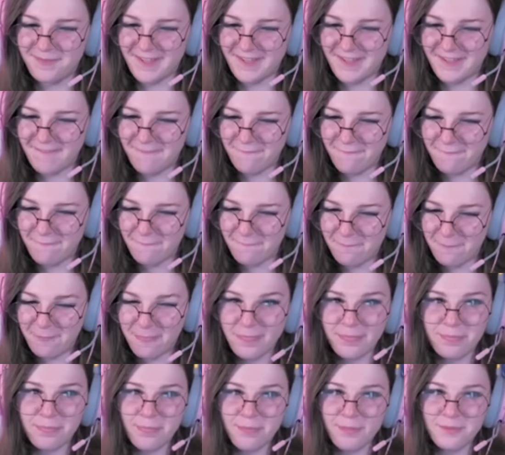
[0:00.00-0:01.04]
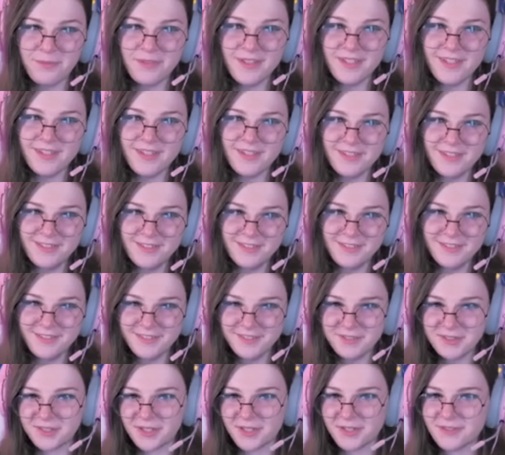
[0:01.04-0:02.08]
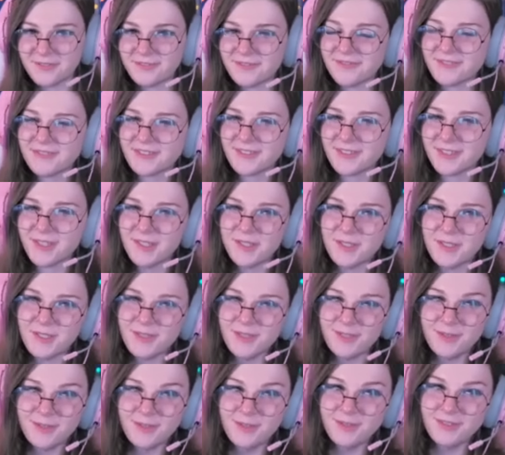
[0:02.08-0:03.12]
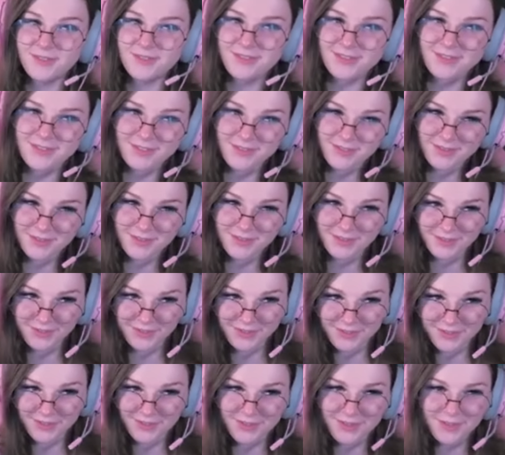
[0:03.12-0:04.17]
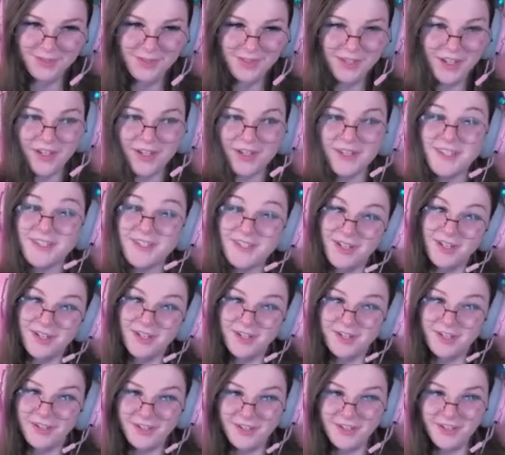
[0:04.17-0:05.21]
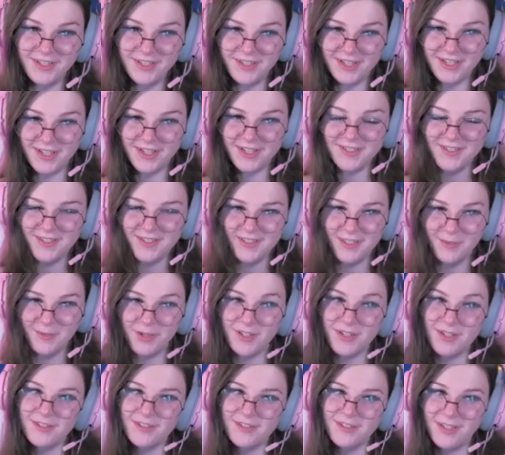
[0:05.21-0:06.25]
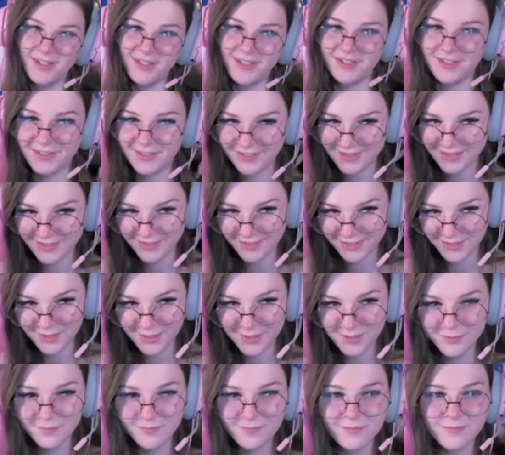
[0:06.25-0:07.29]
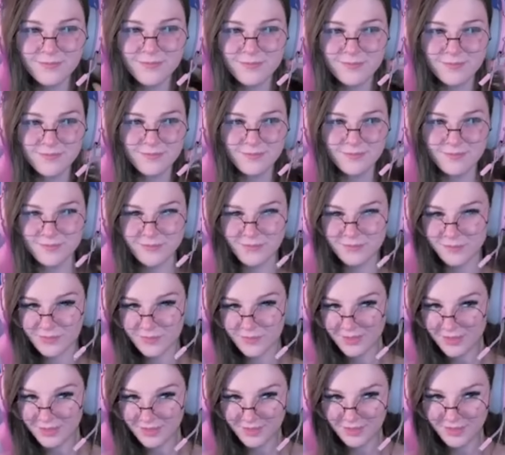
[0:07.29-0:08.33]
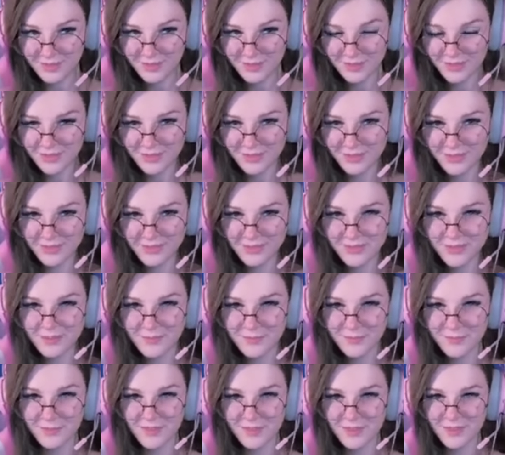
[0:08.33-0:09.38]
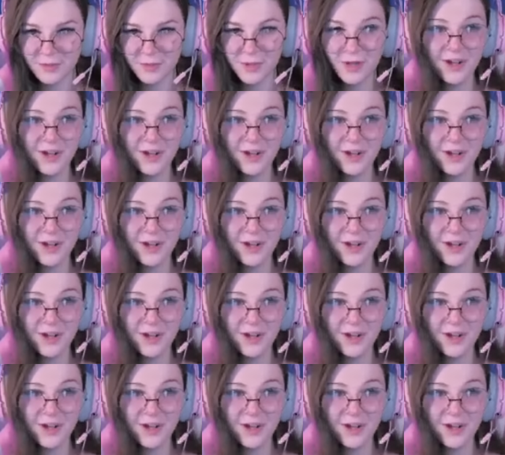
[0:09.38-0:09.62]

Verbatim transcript: I see. Yeah. So I see. So uh, I know, that's kind of nerdy, I guess. I mean, like yeah, I'm actually like really like into this now. So what's up?